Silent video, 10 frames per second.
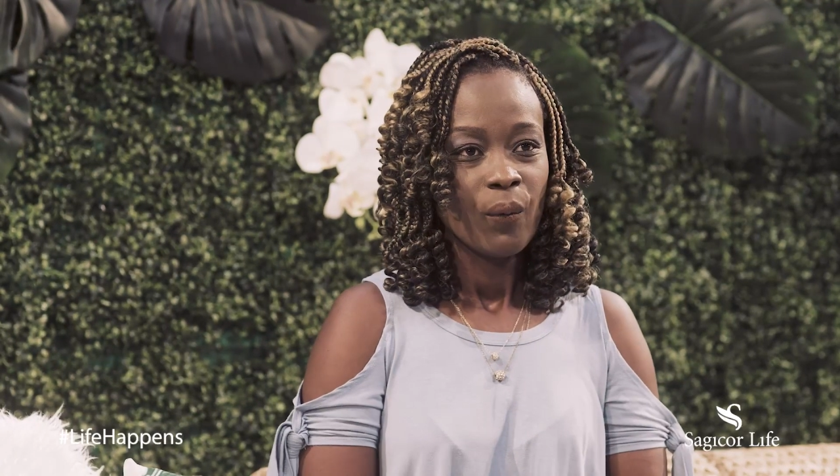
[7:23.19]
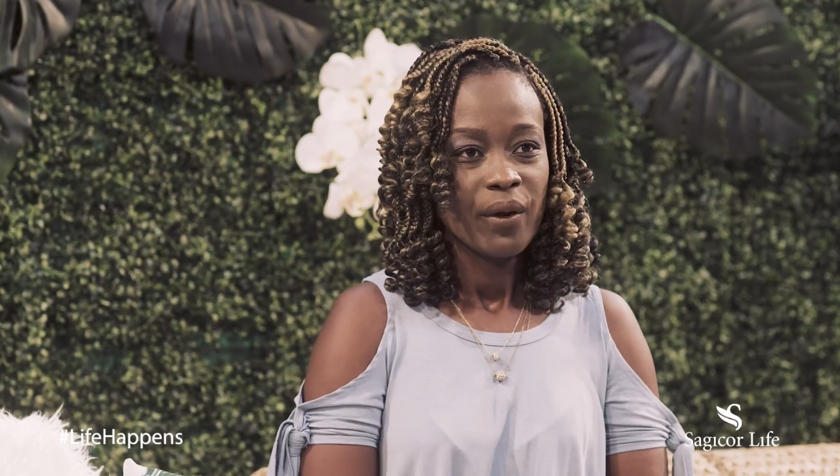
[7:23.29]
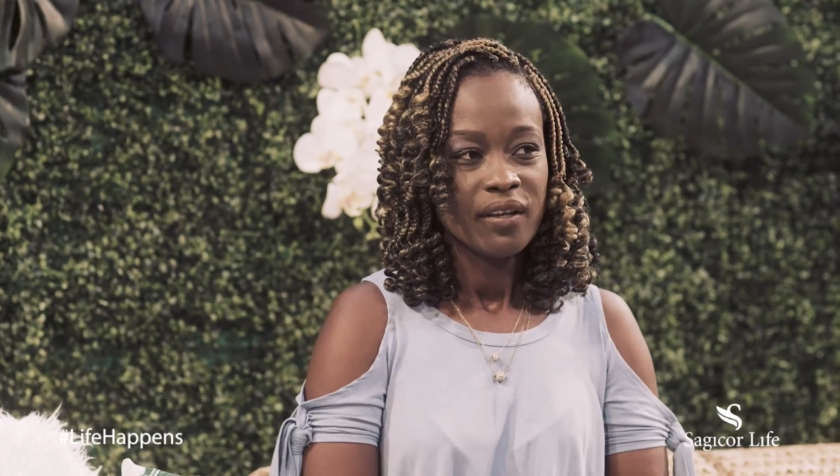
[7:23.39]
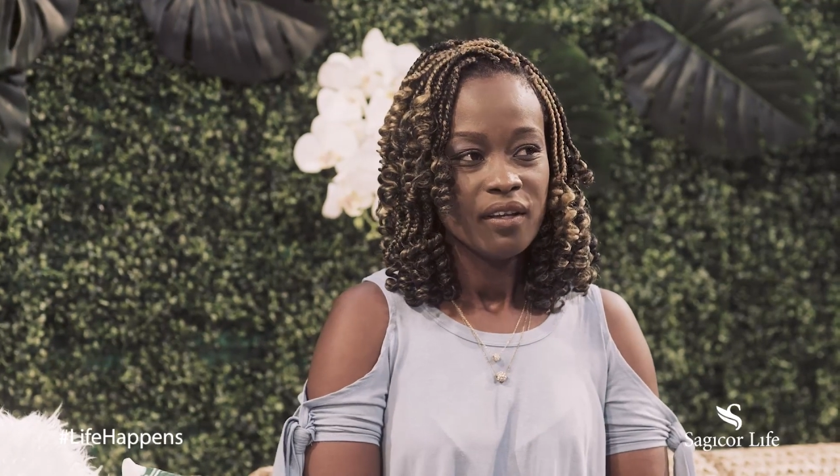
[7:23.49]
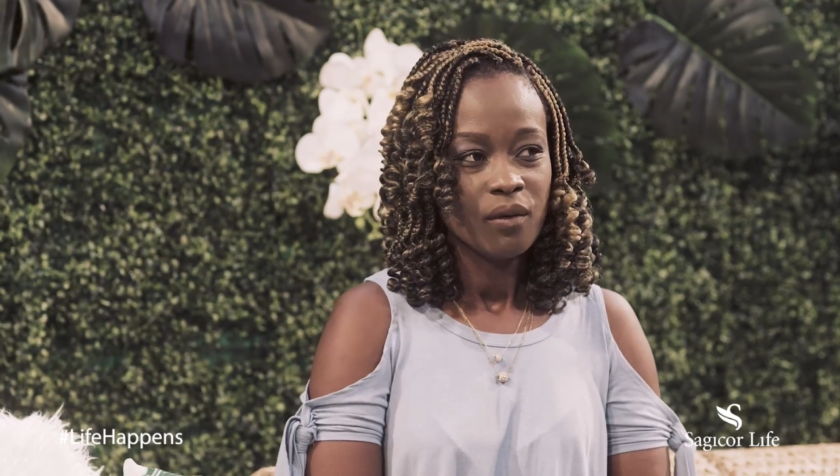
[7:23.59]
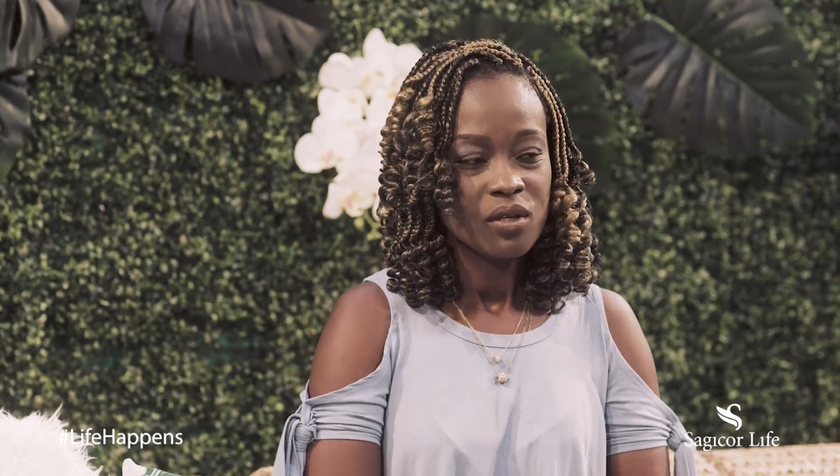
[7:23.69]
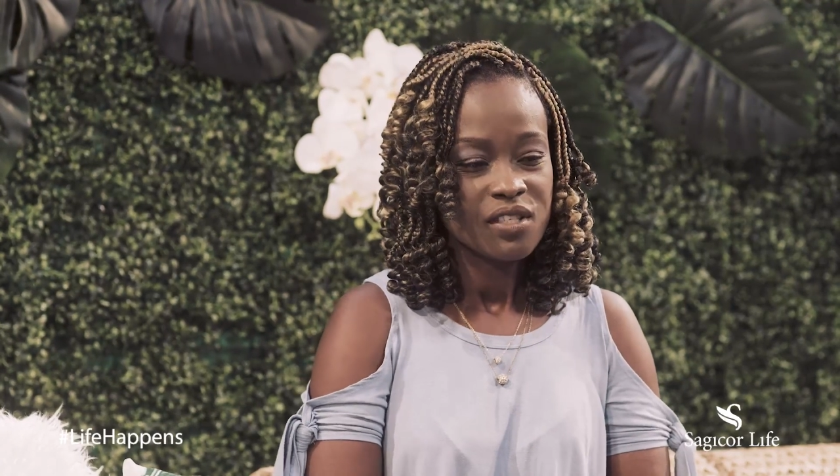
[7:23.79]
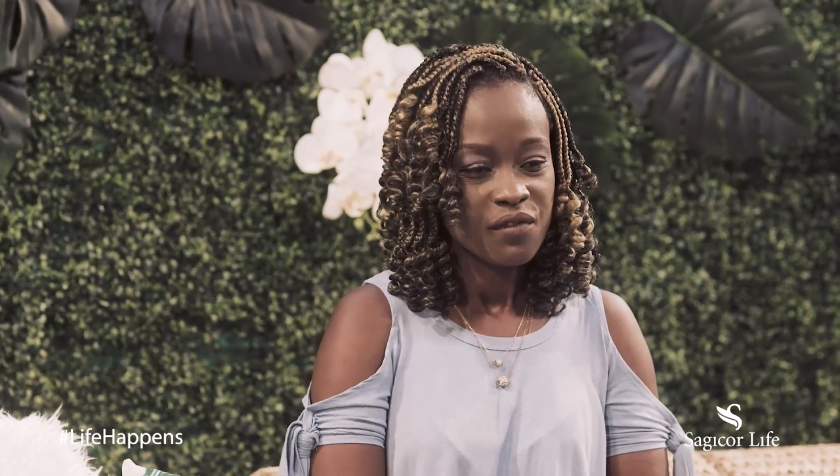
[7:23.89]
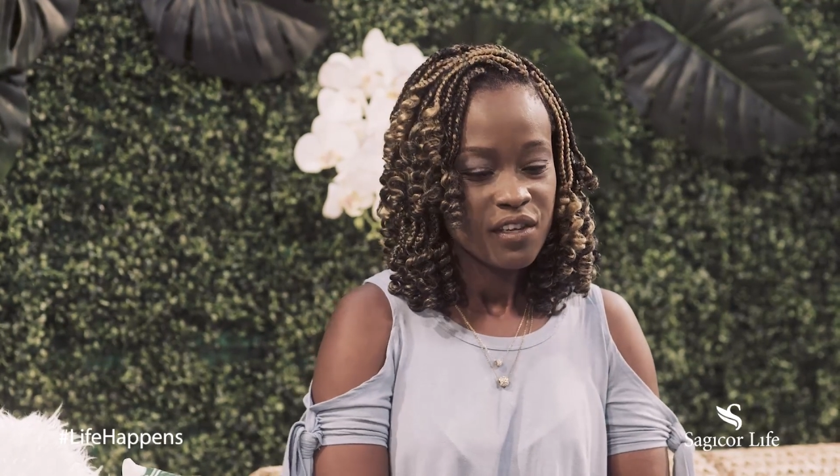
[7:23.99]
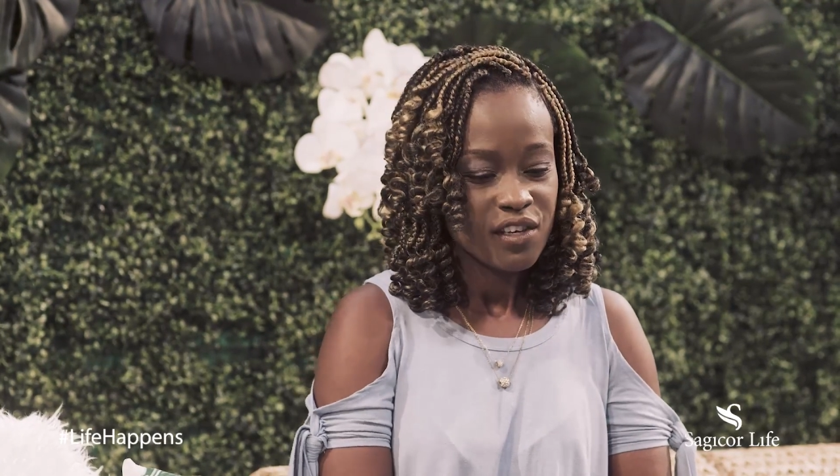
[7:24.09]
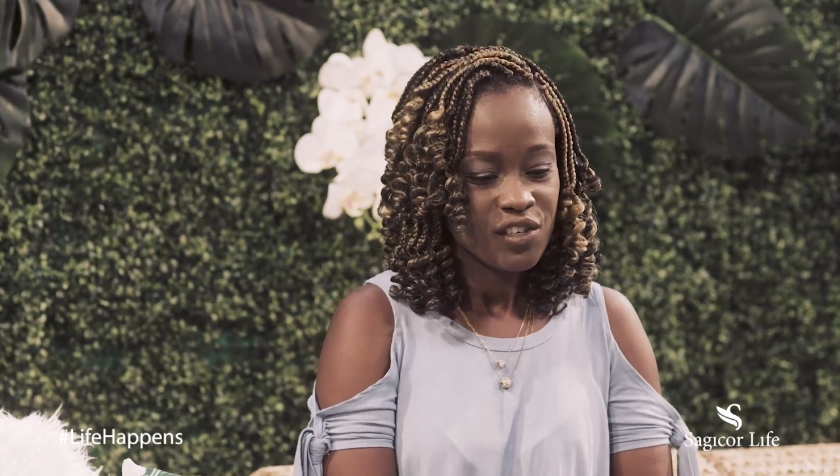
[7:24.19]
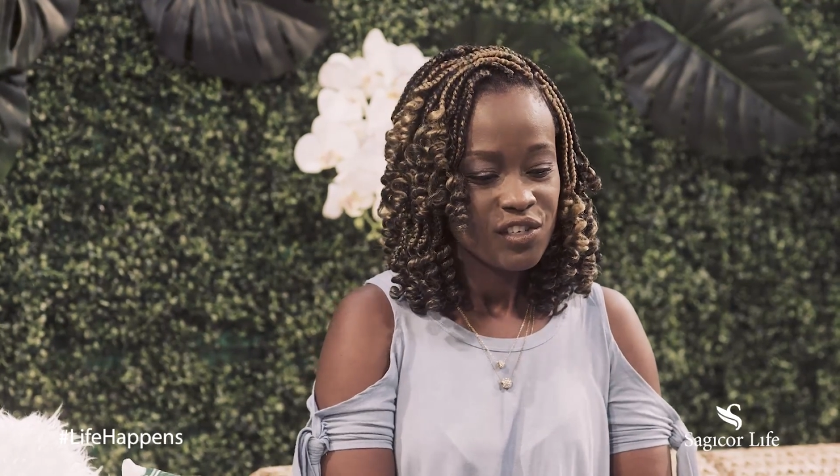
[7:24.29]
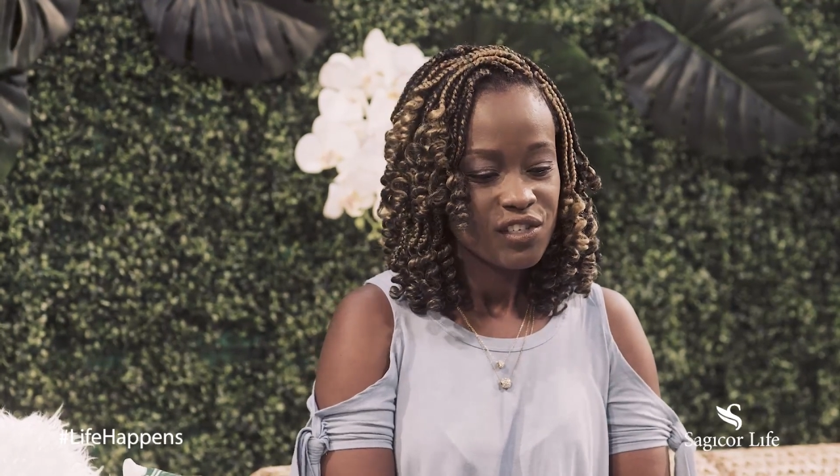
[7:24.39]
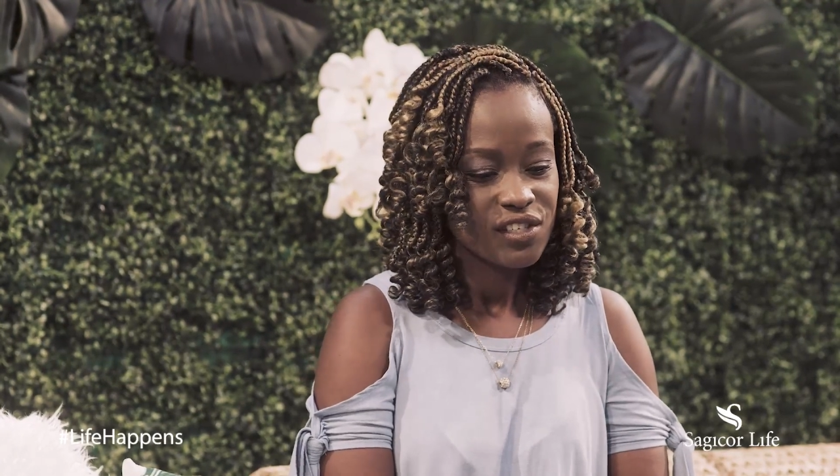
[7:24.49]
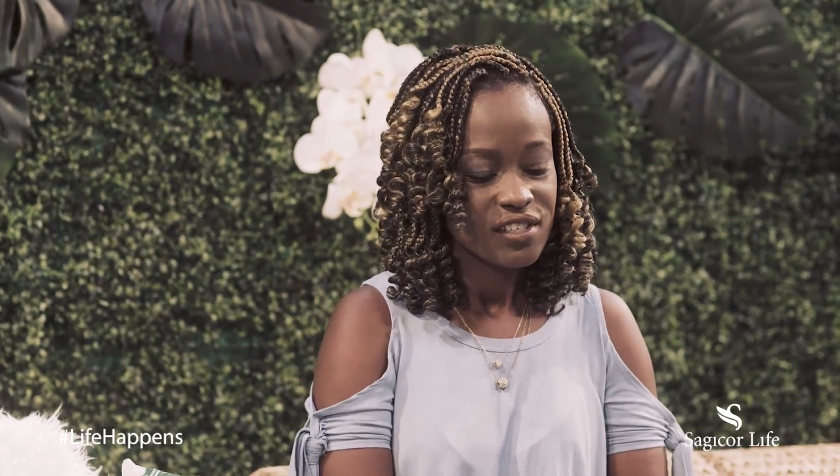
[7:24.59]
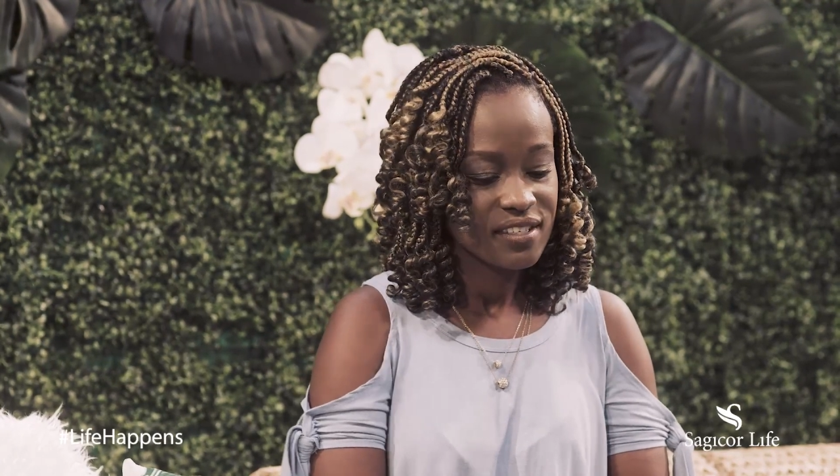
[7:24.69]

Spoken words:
When he was finished,